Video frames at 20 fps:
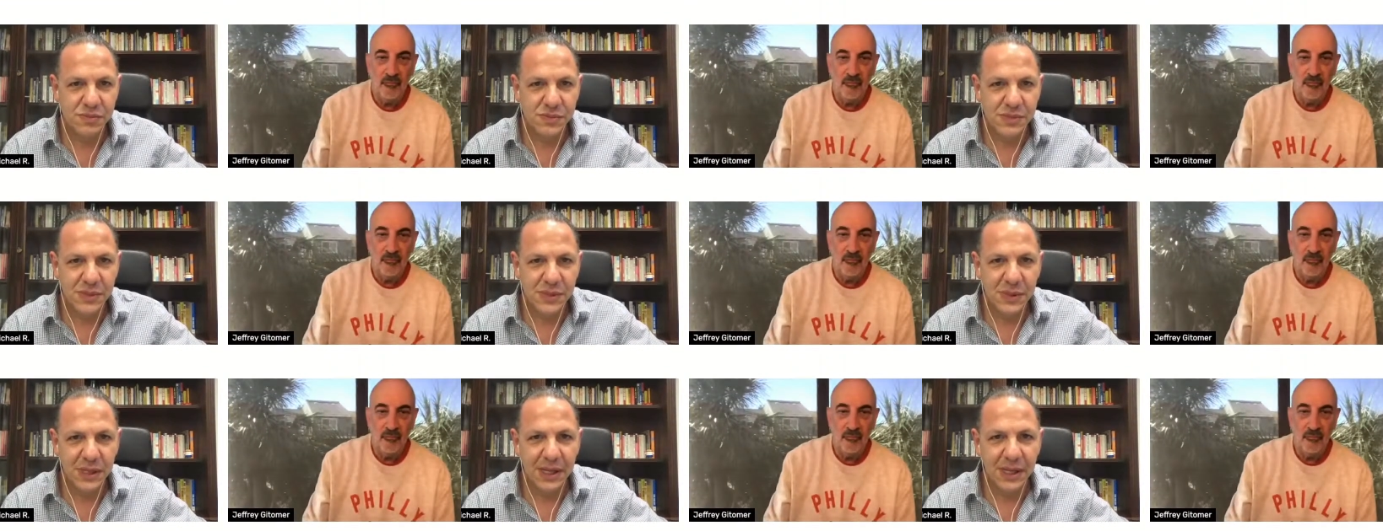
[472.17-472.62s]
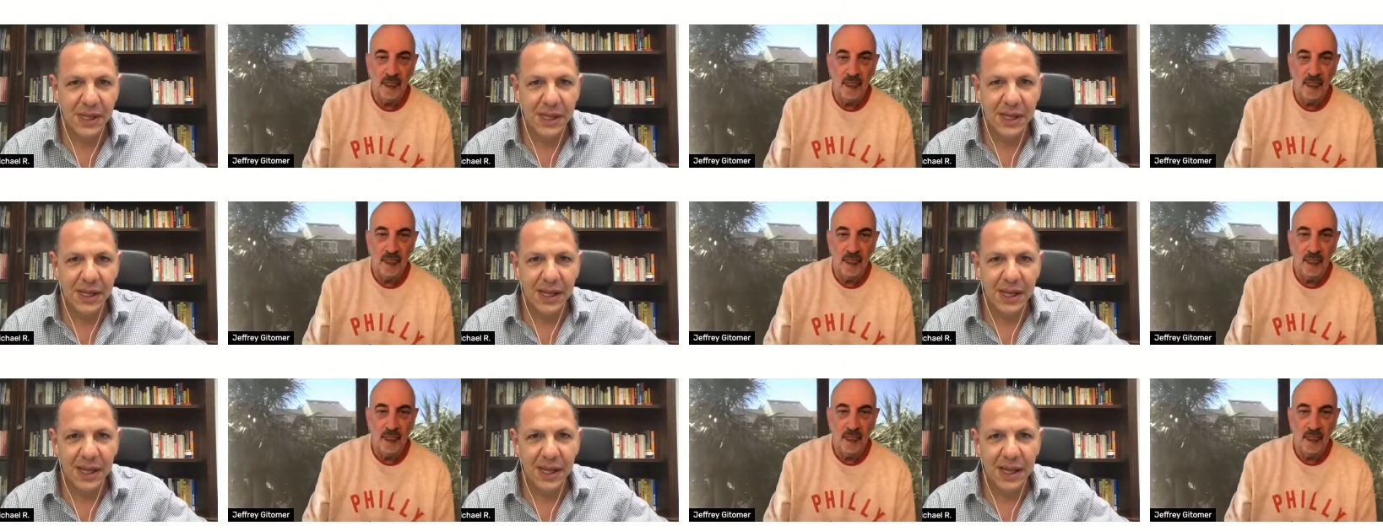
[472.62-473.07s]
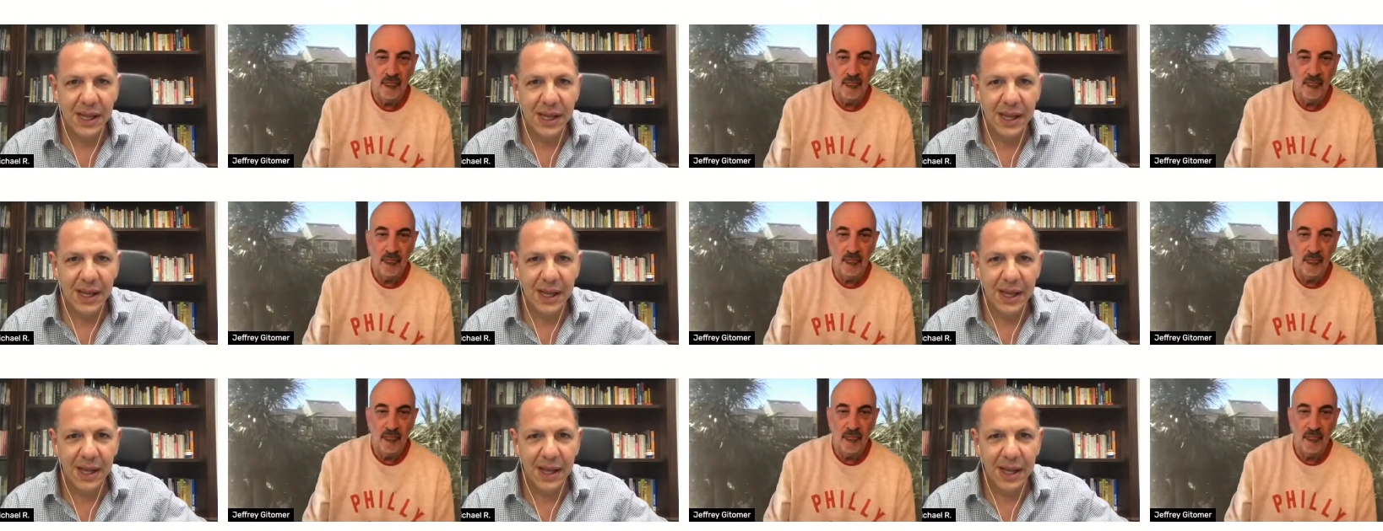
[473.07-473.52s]
Speaker 1: i i went
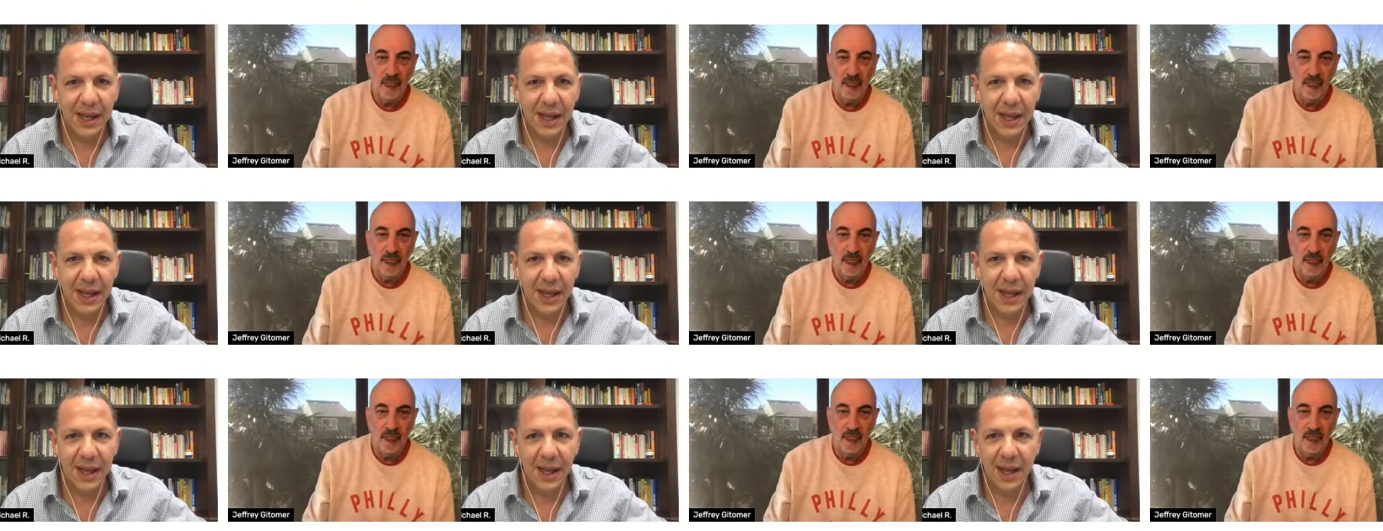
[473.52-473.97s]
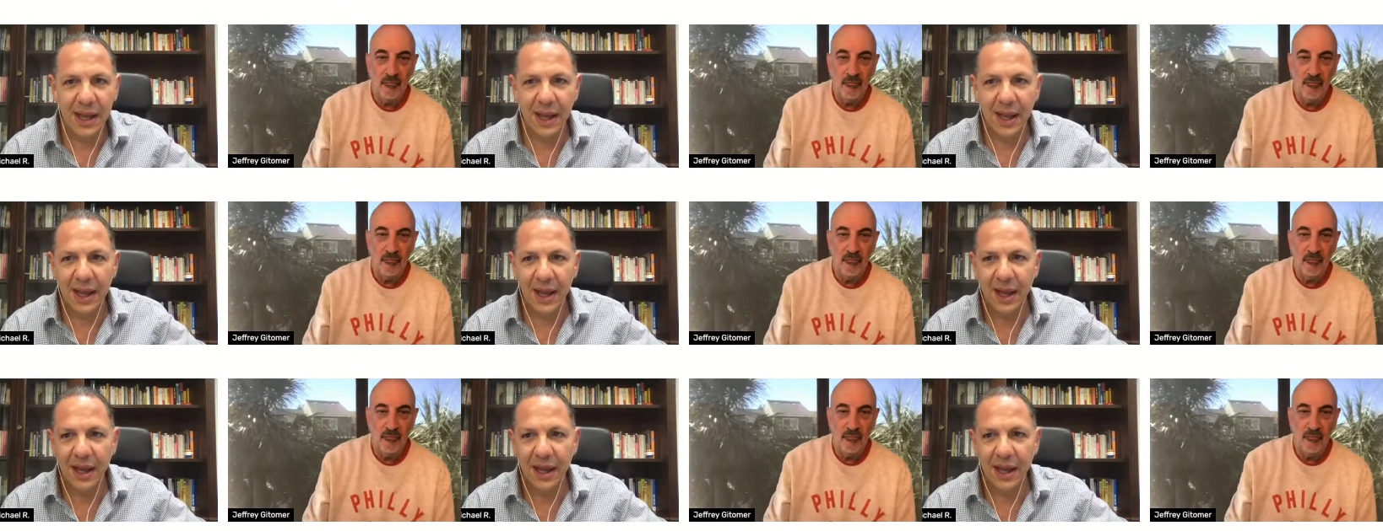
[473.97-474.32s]
to a hardwire